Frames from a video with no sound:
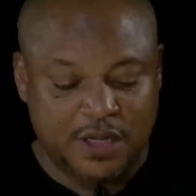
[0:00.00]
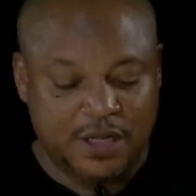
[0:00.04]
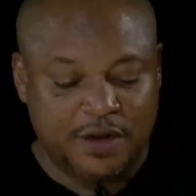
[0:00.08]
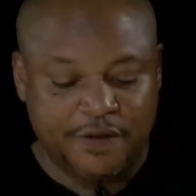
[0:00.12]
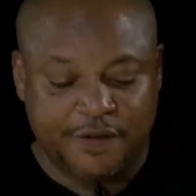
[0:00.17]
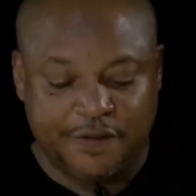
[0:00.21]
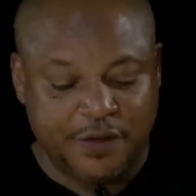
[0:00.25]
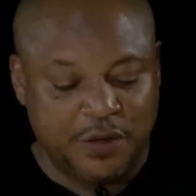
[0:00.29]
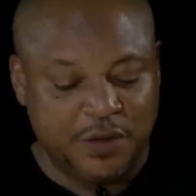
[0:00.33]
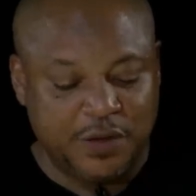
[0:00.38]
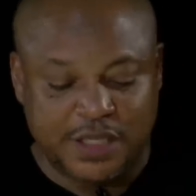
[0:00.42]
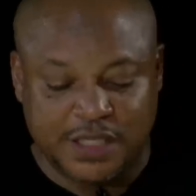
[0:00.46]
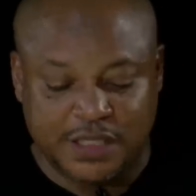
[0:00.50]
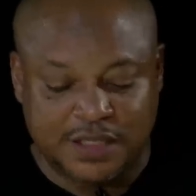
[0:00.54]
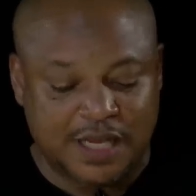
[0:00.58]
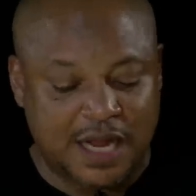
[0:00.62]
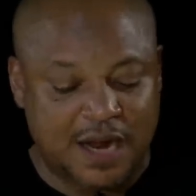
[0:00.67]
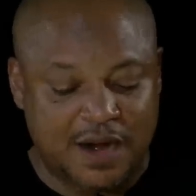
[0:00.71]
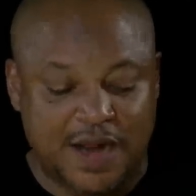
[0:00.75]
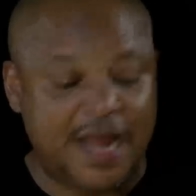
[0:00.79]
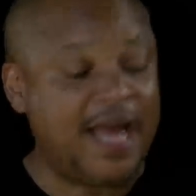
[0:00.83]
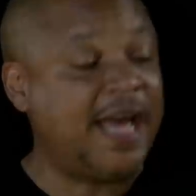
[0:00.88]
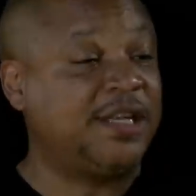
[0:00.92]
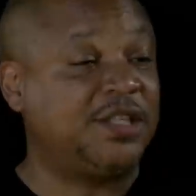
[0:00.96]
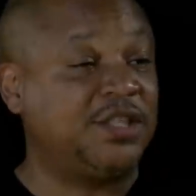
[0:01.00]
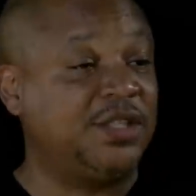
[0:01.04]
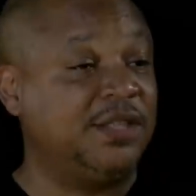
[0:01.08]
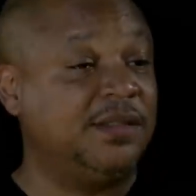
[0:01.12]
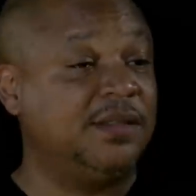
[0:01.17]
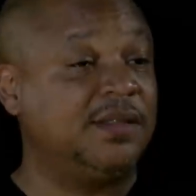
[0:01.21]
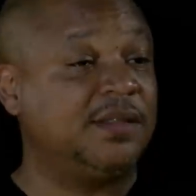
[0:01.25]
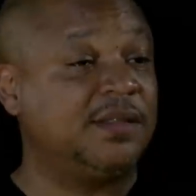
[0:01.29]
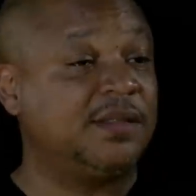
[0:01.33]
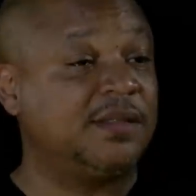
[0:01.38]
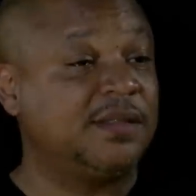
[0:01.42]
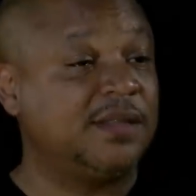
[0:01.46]
Fruit is our
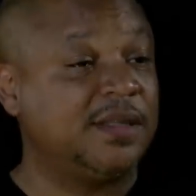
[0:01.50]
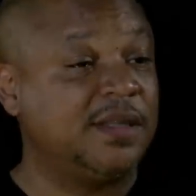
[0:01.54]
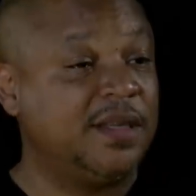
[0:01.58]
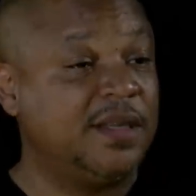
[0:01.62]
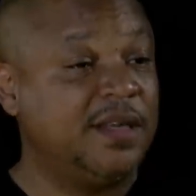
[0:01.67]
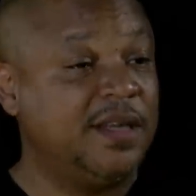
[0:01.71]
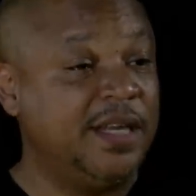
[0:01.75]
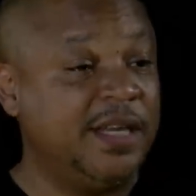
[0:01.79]
actions. Yes.